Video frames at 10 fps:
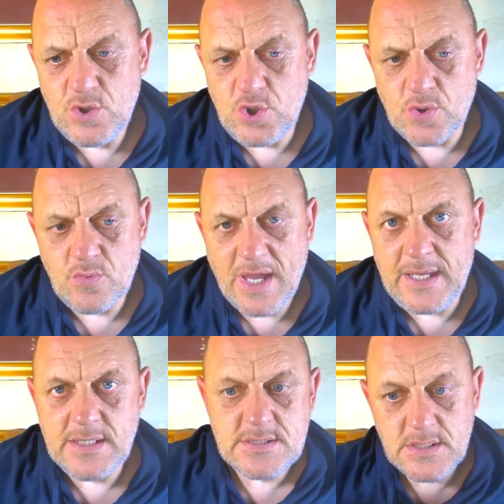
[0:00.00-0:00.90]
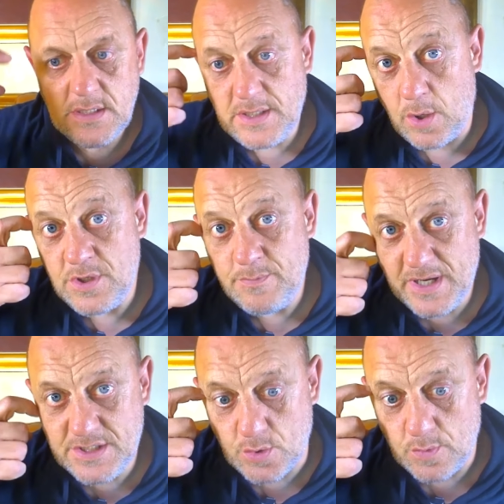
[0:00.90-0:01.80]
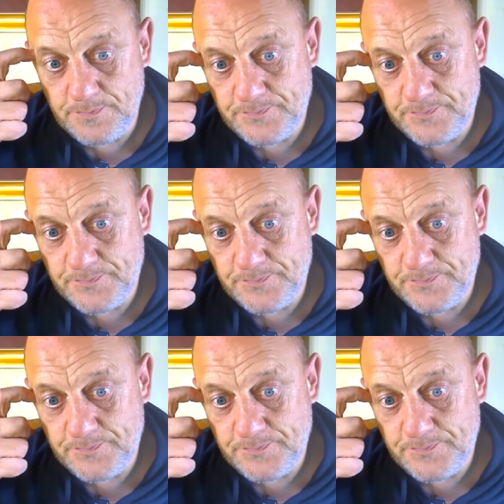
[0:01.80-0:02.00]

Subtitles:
during riots down in Bristol.